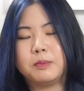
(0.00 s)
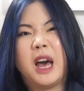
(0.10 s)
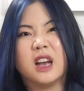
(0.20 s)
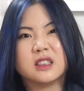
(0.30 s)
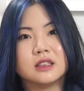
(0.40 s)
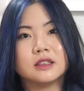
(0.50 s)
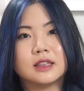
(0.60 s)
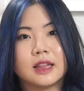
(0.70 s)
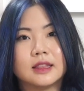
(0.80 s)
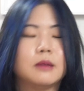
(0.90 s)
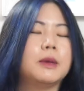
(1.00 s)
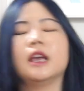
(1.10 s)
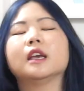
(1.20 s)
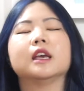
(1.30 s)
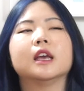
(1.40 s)
boxes that they
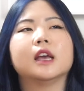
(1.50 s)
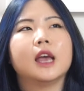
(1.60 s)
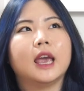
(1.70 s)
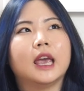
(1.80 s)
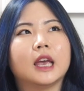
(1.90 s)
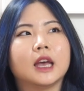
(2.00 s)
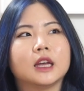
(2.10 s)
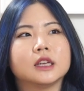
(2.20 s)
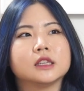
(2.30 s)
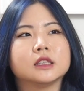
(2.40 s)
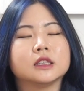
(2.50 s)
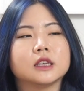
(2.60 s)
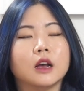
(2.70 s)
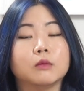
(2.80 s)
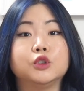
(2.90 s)
make, and
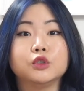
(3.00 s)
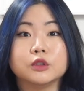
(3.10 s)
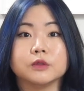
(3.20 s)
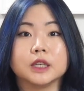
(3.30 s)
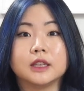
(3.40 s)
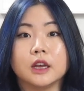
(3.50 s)
jewelry.